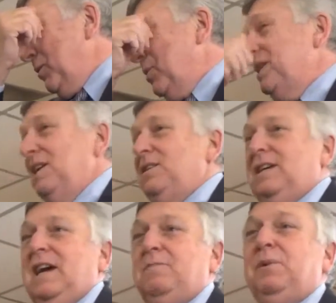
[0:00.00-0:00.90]
We needed to
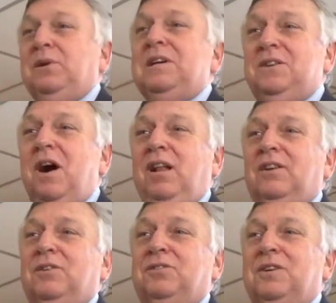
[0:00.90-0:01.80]
get $1 billion.
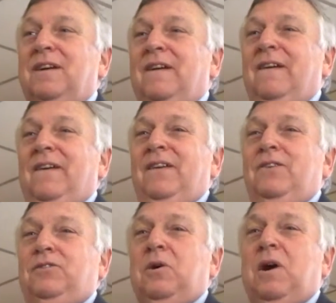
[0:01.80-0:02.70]

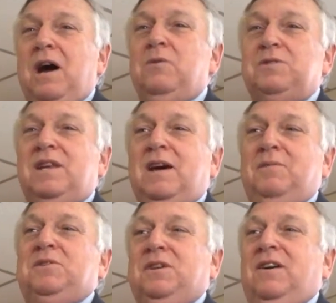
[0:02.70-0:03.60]
So I was the
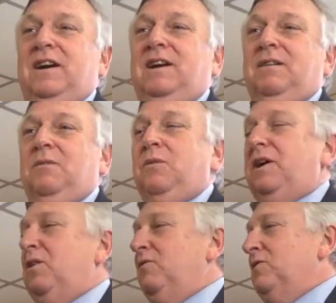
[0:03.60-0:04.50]
emissary,
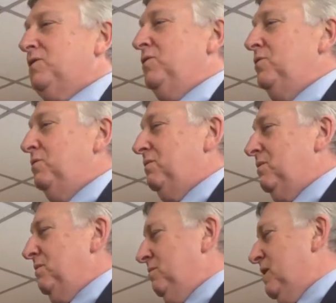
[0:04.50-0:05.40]
went over to
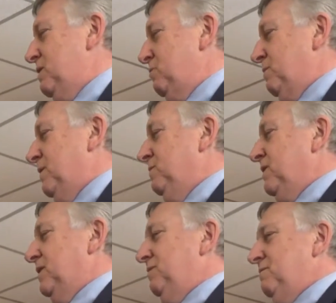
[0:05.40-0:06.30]
my
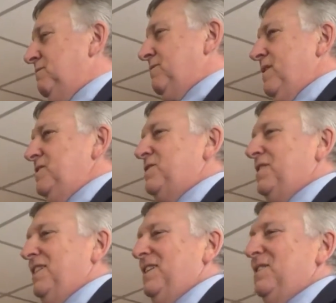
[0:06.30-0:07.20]
Republican friends
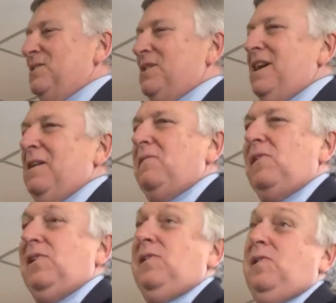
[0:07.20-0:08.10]
in the Senate
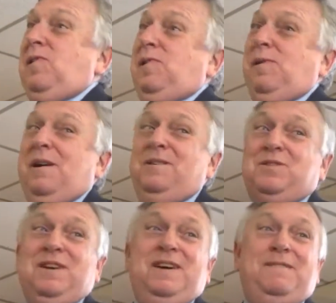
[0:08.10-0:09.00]
and
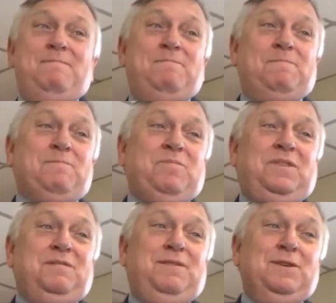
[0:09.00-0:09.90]
said,
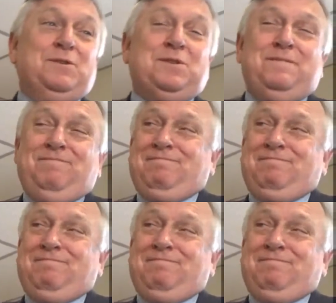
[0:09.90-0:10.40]
folks,